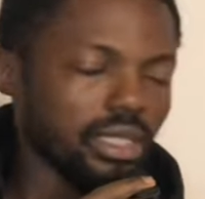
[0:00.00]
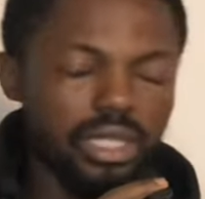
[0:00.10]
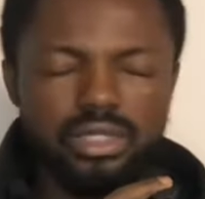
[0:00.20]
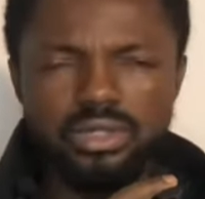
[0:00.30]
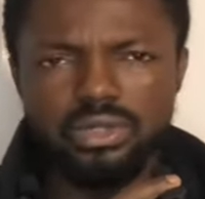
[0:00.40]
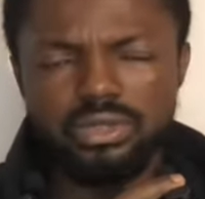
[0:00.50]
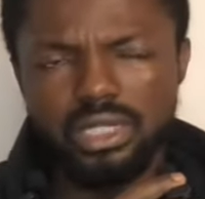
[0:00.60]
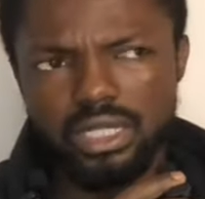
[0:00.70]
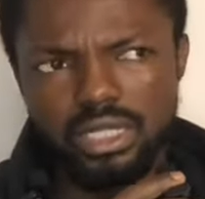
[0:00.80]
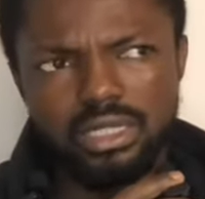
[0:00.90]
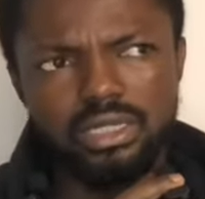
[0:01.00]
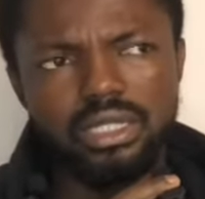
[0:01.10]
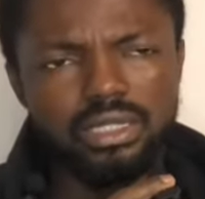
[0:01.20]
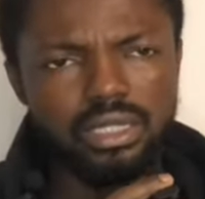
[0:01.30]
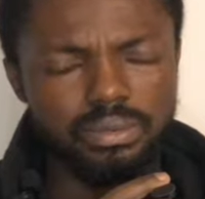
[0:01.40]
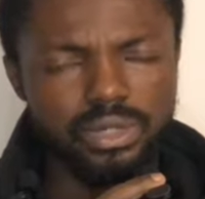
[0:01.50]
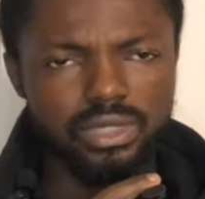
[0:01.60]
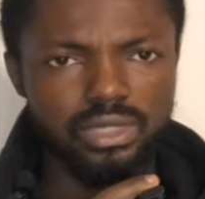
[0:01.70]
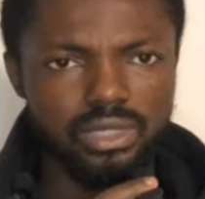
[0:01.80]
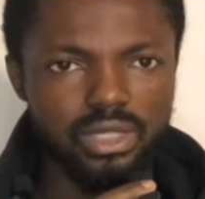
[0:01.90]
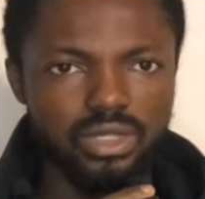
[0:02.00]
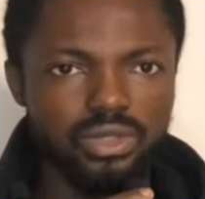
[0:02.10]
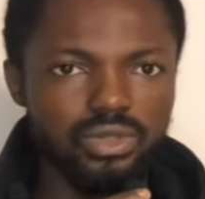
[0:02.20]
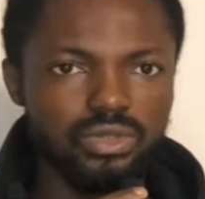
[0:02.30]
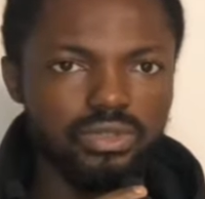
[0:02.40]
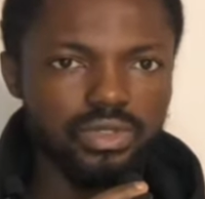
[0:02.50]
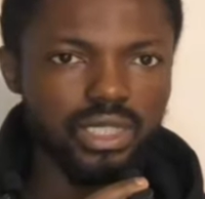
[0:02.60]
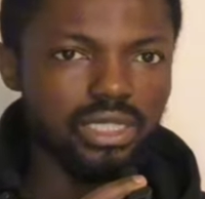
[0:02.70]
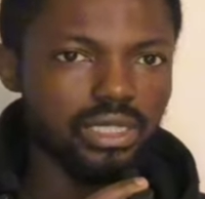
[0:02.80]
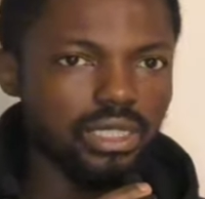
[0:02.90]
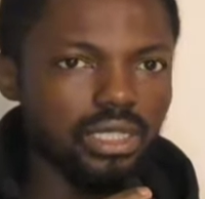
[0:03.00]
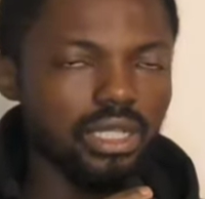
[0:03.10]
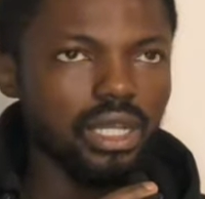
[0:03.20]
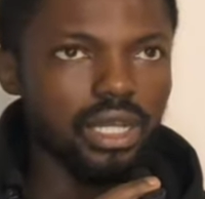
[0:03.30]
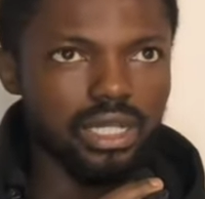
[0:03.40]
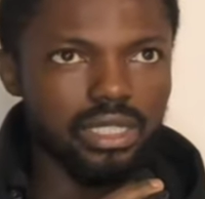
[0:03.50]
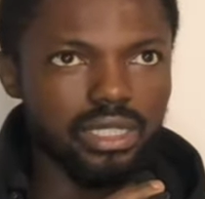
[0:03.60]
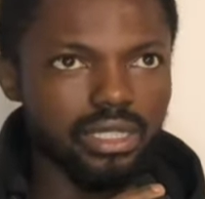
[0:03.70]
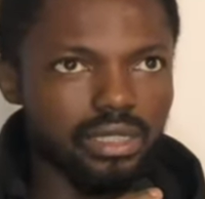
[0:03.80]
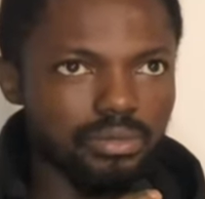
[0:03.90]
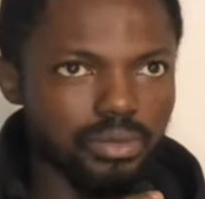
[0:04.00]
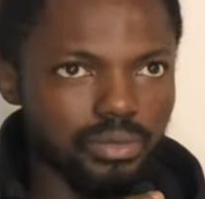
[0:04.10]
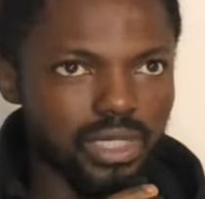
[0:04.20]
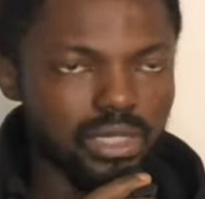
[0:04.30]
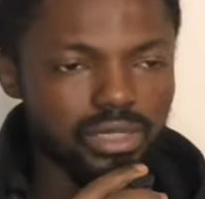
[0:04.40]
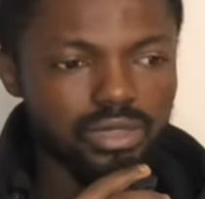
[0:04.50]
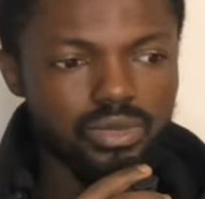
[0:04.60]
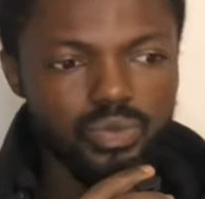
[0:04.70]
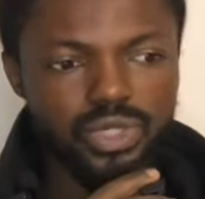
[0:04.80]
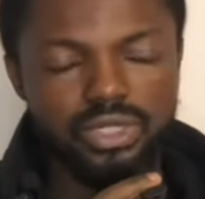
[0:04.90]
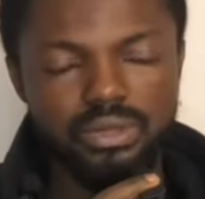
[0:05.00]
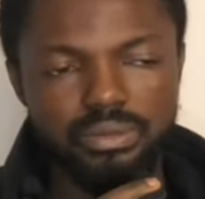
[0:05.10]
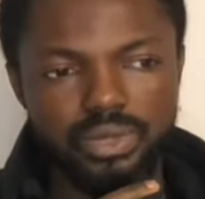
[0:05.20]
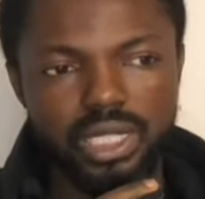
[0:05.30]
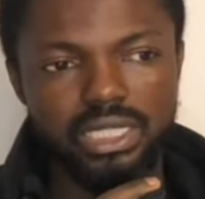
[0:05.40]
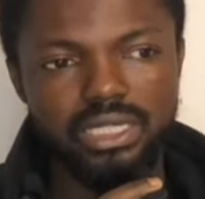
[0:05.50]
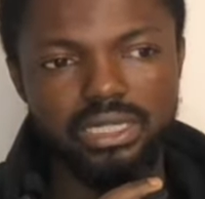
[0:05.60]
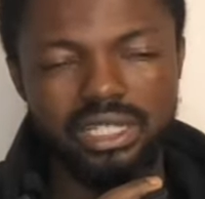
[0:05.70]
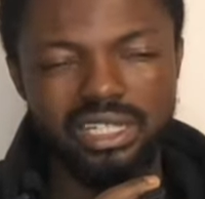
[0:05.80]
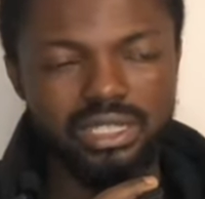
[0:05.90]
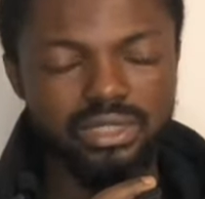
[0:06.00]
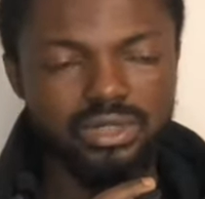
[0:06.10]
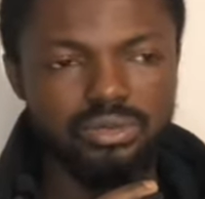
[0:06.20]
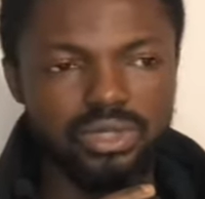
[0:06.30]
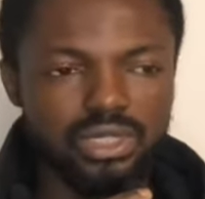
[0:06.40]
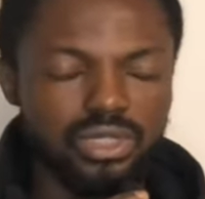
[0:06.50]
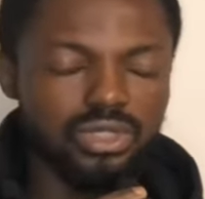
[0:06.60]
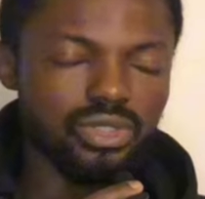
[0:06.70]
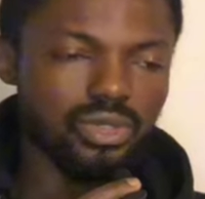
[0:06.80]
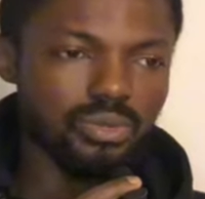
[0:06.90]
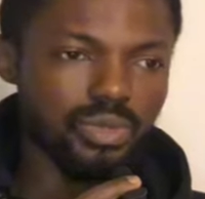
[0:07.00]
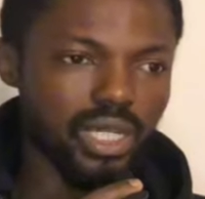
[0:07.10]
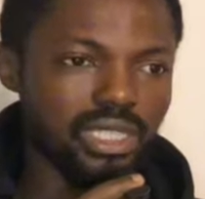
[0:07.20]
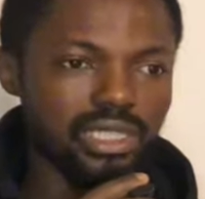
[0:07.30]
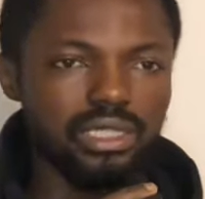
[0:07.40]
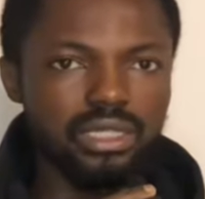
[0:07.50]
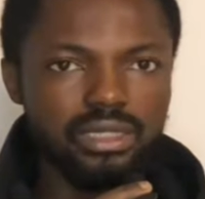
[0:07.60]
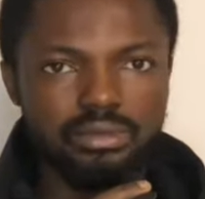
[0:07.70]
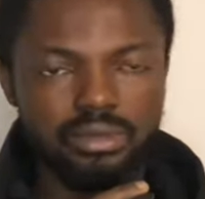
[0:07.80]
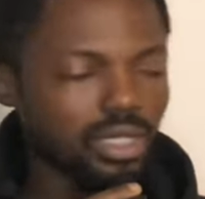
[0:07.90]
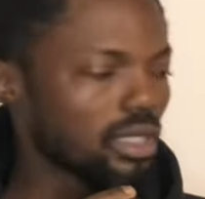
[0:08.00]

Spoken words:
Netto. I think their prices are also friendly. And another supermarket which the prices are a little bit, you know, pricey is